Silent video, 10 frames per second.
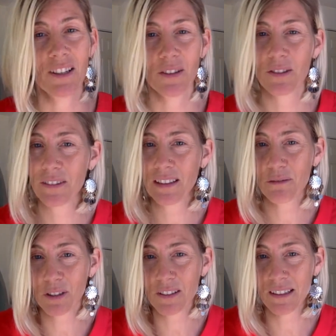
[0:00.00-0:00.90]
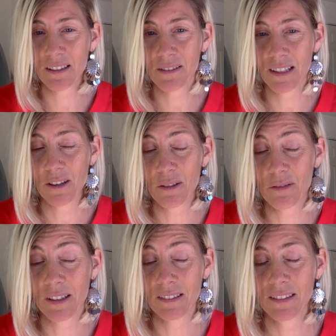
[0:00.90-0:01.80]
See it for yourself, see how you
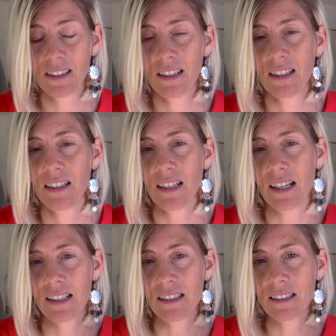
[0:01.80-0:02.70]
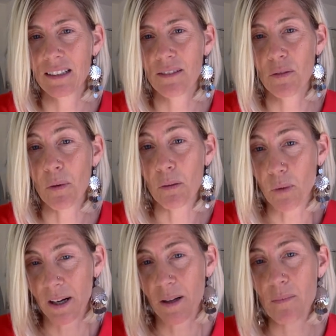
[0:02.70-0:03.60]
feel. And if you want more
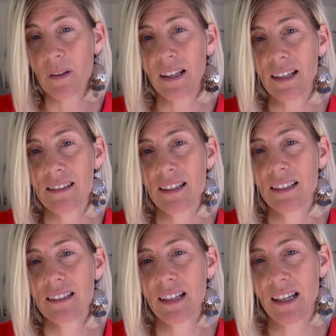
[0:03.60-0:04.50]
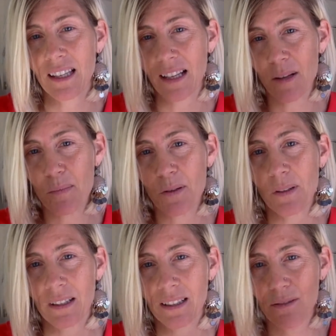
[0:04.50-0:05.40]
help, like I said, I can help you
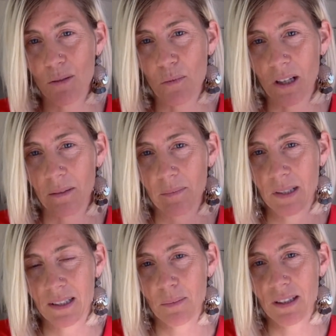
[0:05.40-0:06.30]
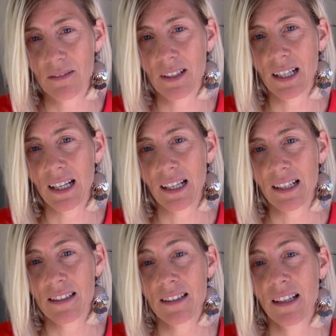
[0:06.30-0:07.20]
and give you more specific
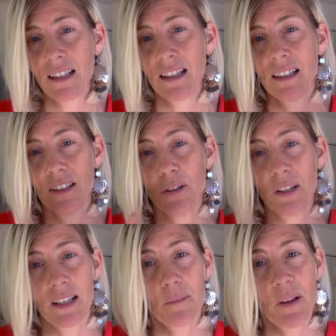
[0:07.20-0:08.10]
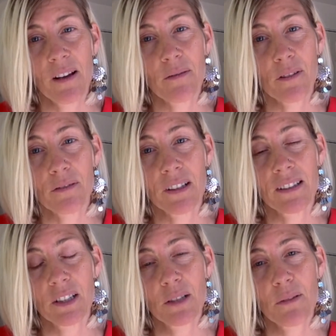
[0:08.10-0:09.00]
guidelines. You can apply for a free
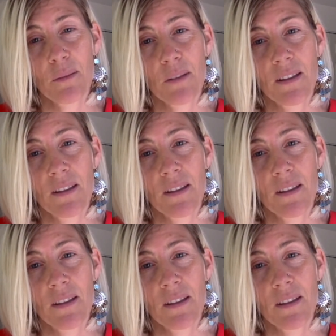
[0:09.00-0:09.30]
session with me.